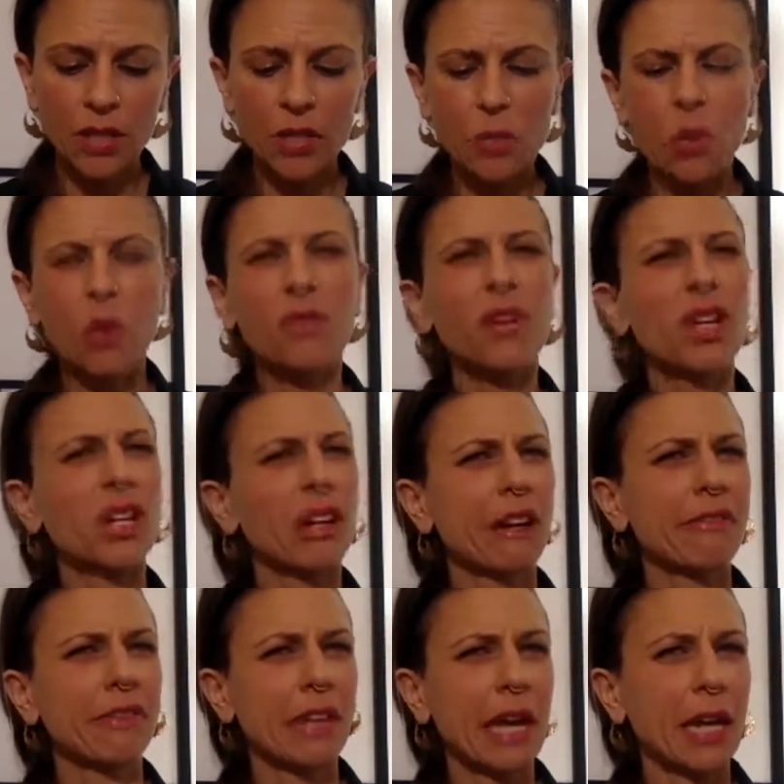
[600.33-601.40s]
it's more of a
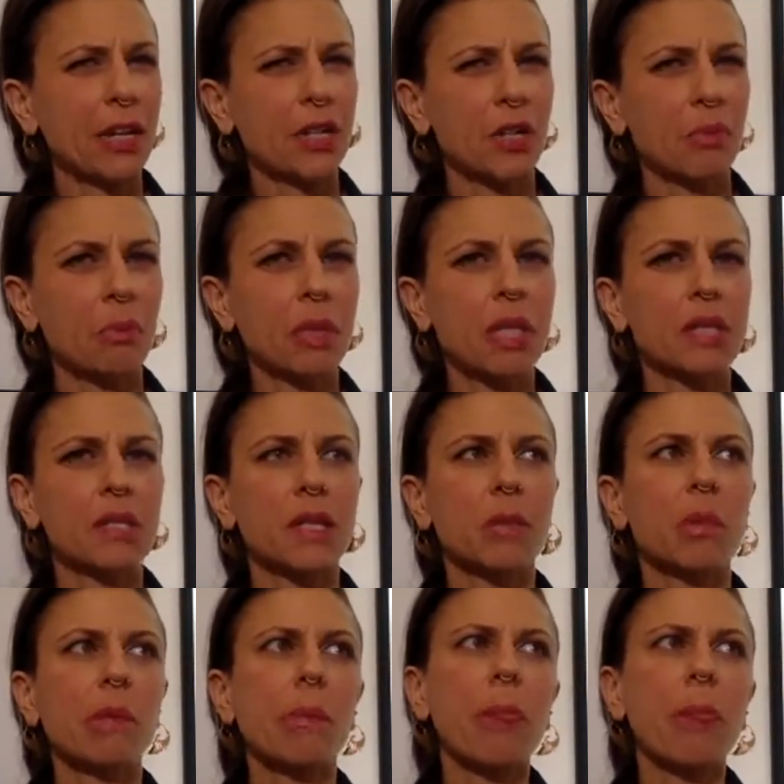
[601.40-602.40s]
clarification piece. Like